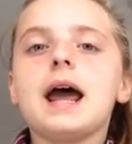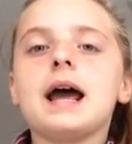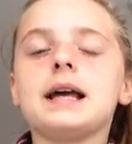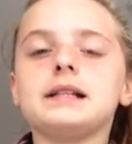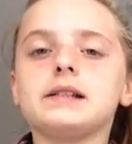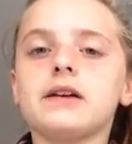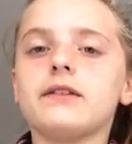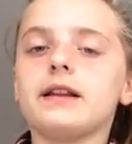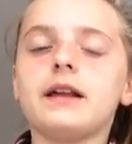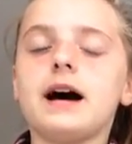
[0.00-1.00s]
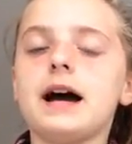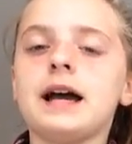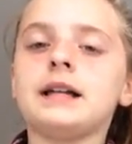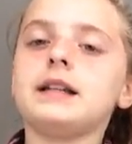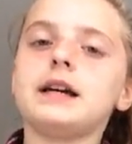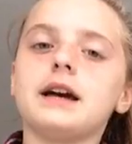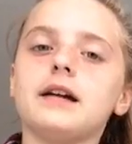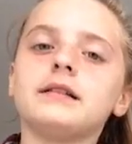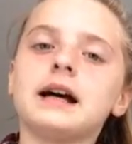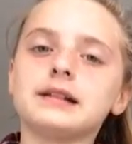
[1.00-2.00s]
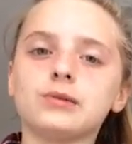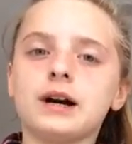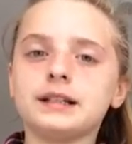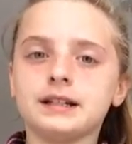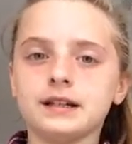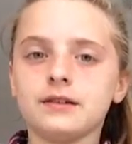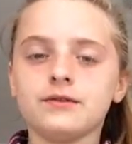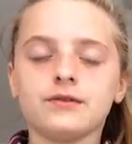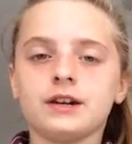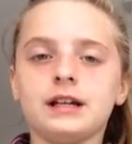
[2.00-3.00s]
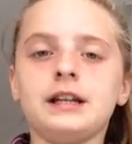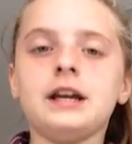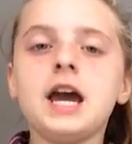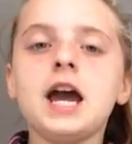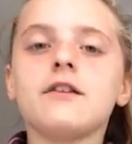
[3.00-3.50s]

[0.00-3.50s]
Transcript: and stuff like that, and that's why I didn't really